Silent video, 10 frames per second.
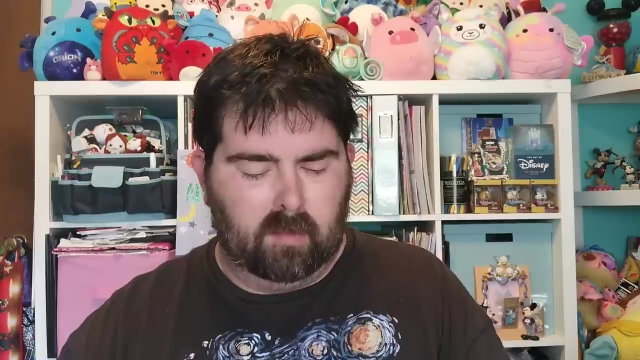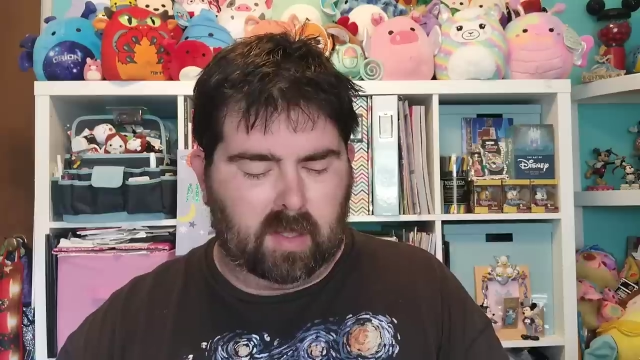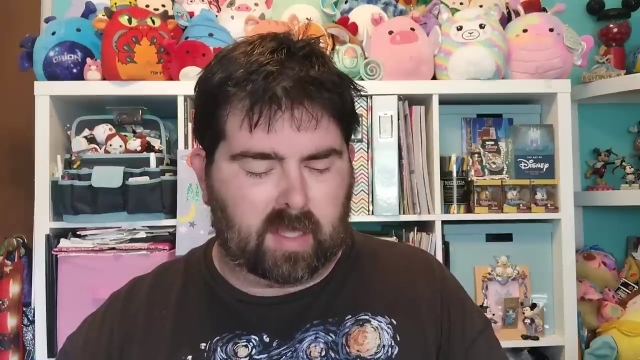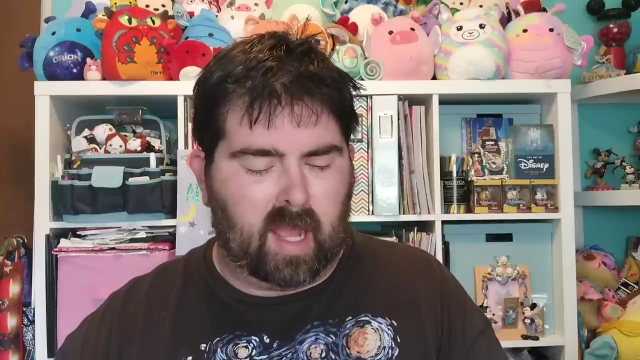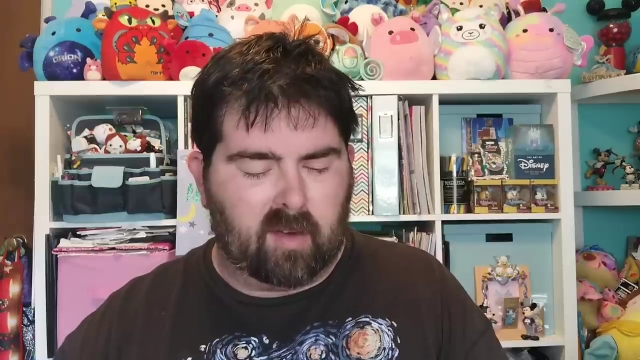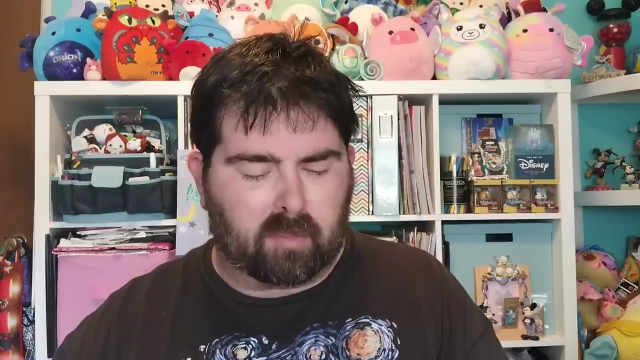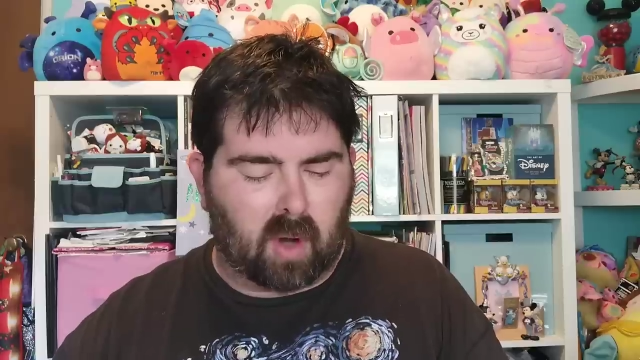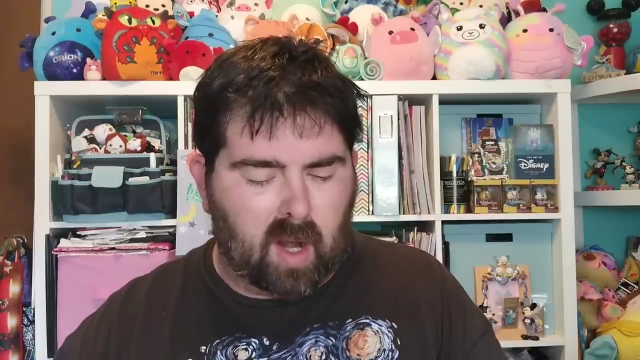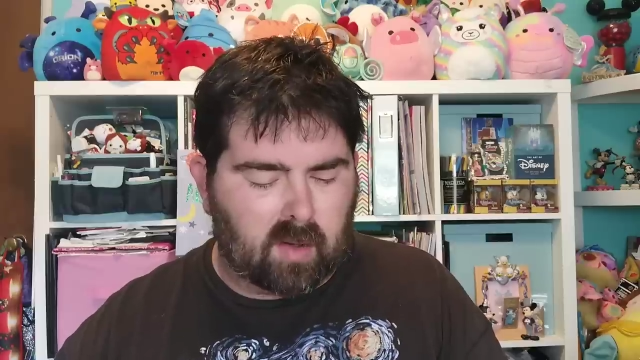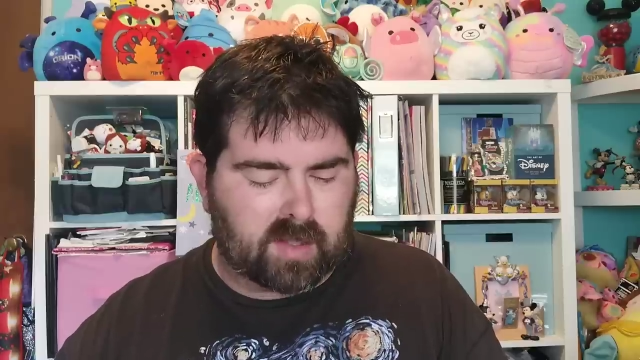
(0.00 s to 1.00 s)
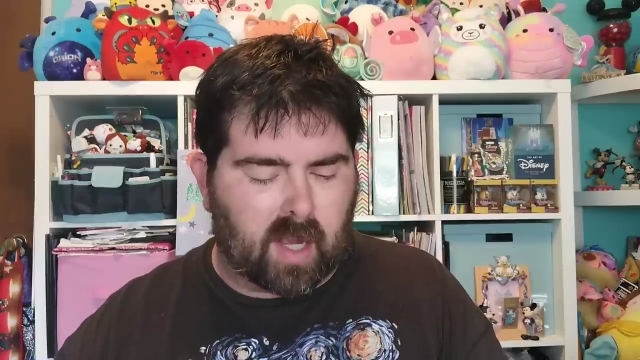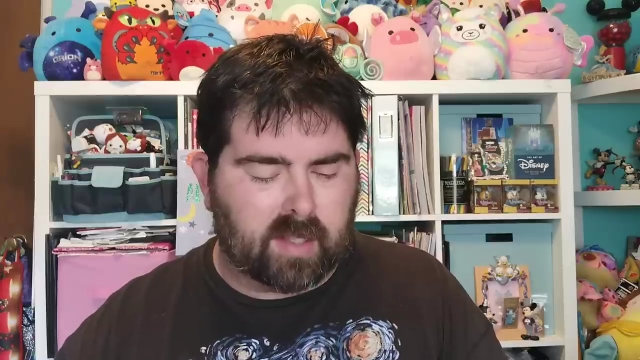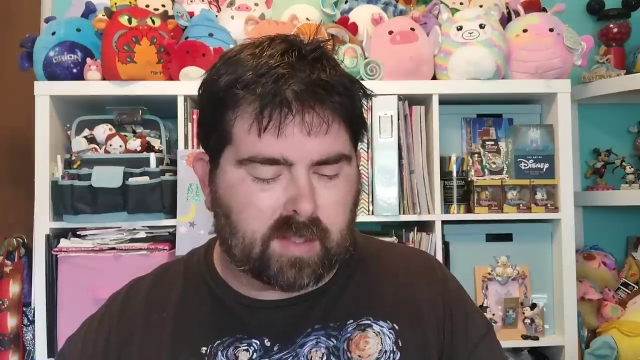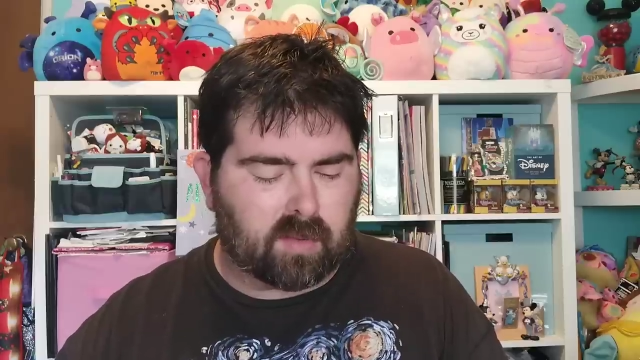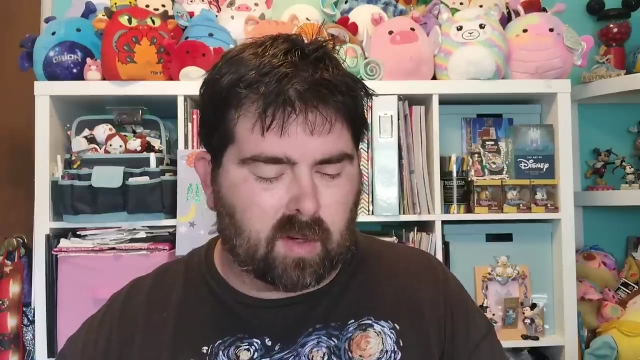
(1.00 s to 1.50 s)
But they have Breyer's
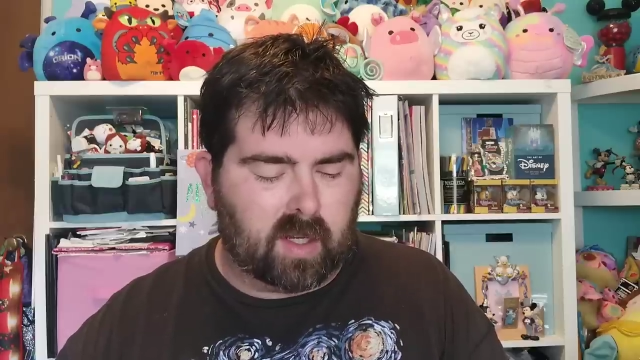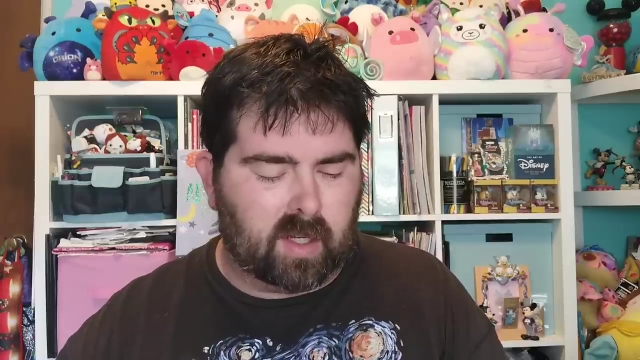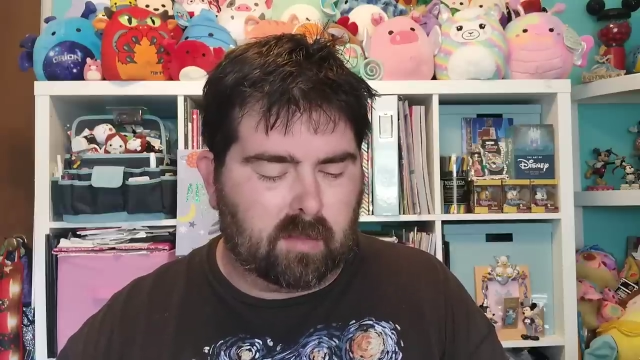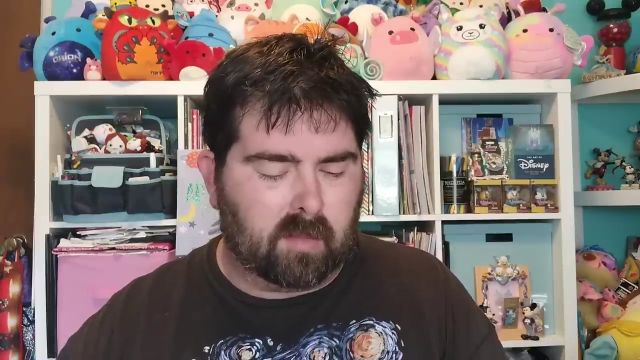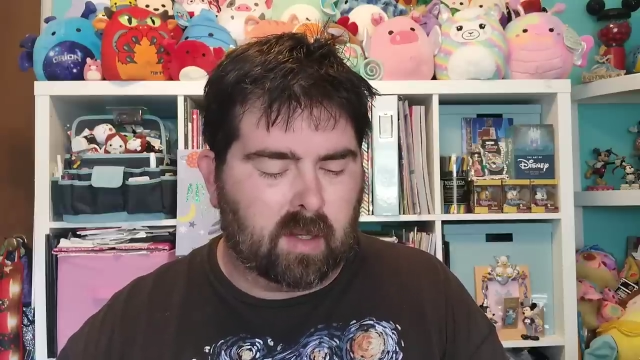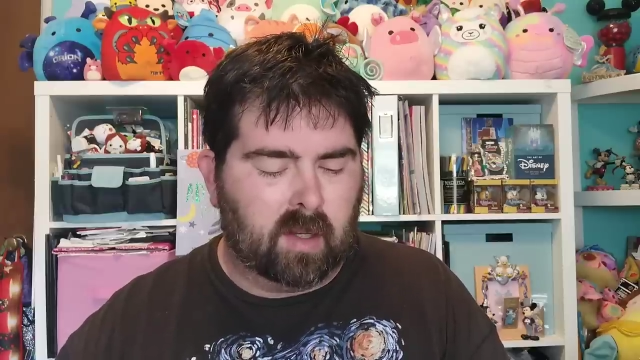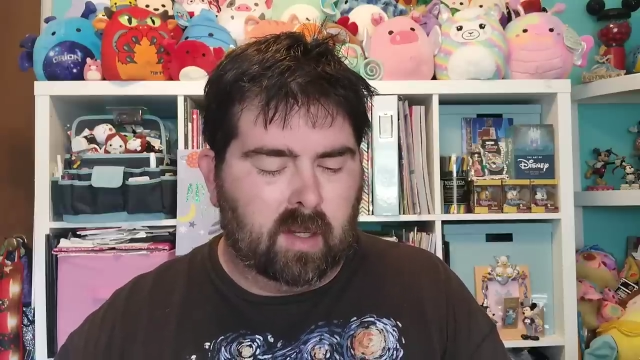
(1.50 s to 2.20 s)
ice cream,